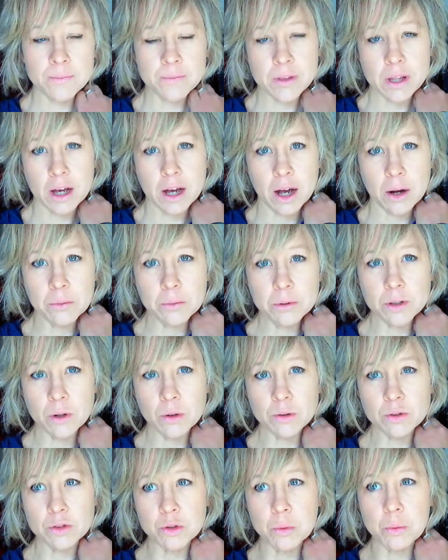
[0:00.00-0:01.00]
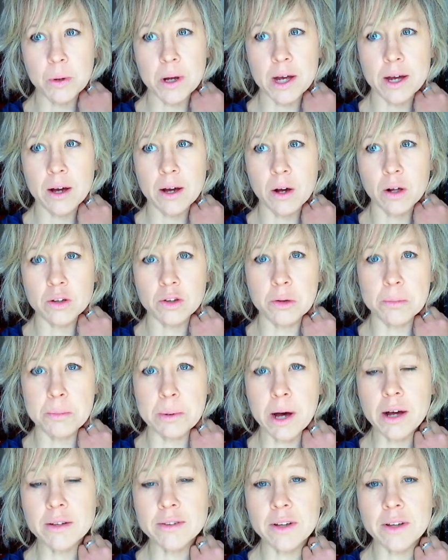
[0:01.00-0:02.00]
I would also wear the
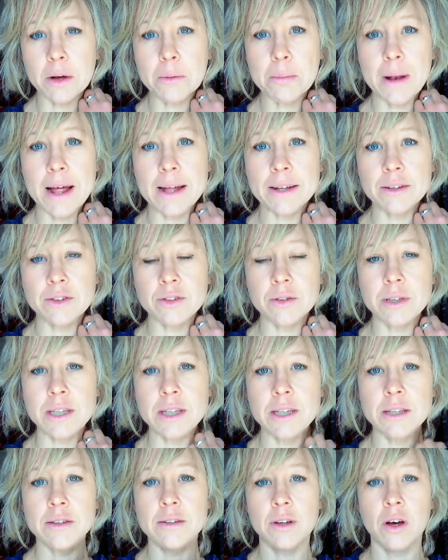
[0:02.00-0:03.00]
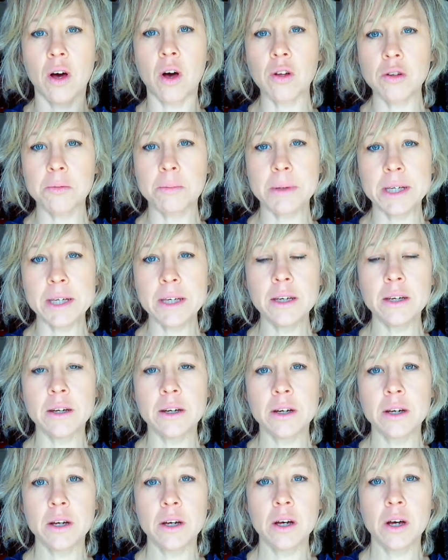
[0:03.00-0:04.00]
bars I plan to eat on me
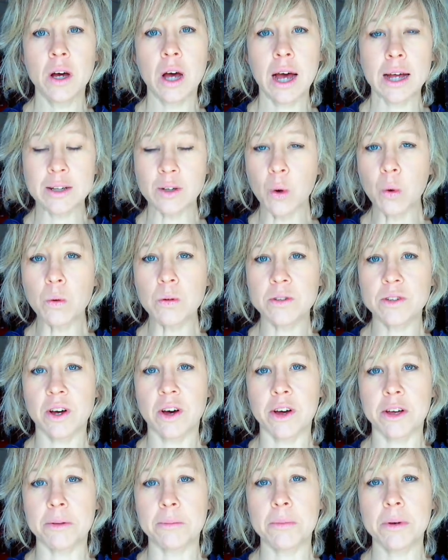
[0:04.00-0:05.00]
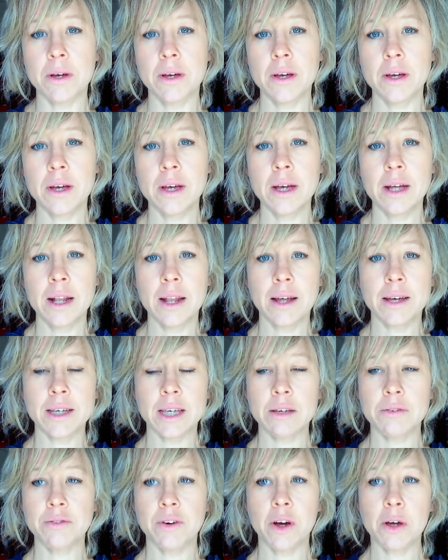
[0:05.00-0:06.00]
at all time. Like
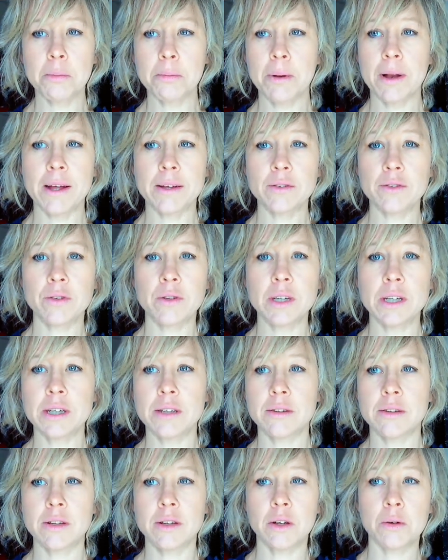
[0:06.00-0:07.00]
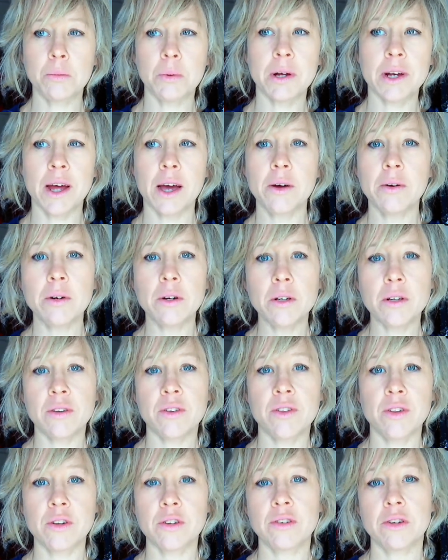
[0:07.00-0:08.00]
if I plan to eat in a 1 hour, in
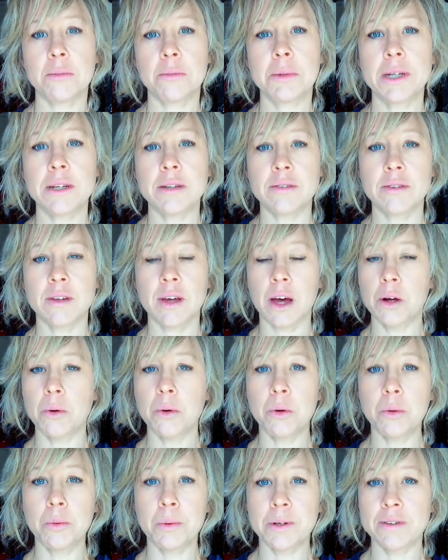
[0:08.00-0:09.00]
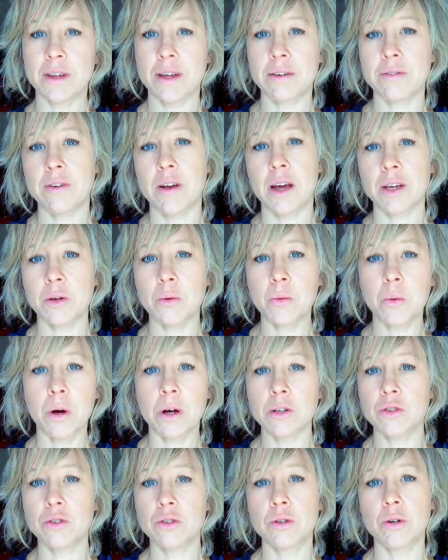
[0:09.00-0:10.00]
30 minutes, I always have like
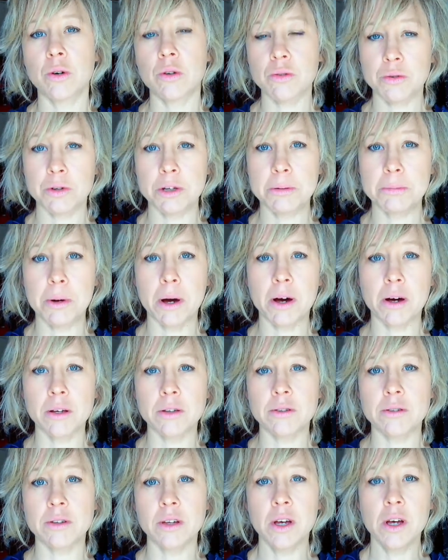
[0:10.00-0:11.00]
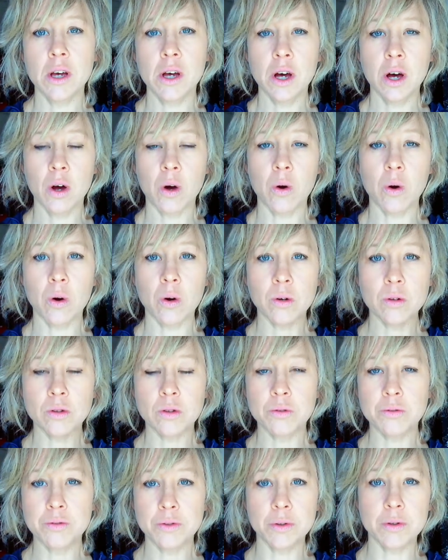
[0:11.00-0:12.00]
1, 2, or 3 bars or the
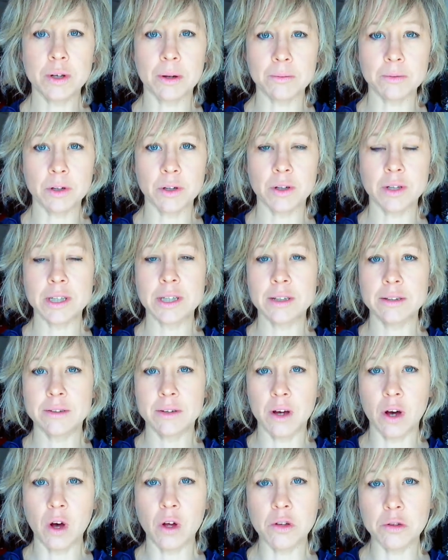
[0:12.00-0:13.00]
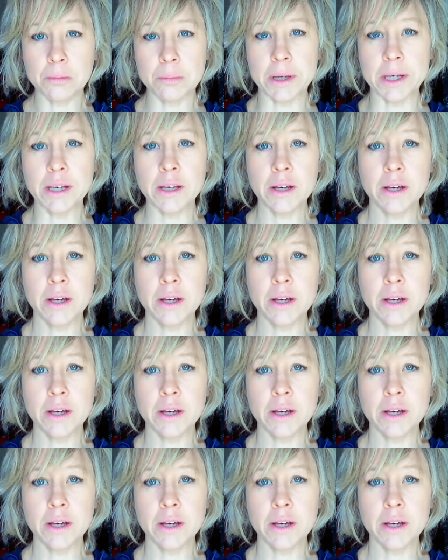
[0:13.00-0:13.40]
food I'm gonna eat on me.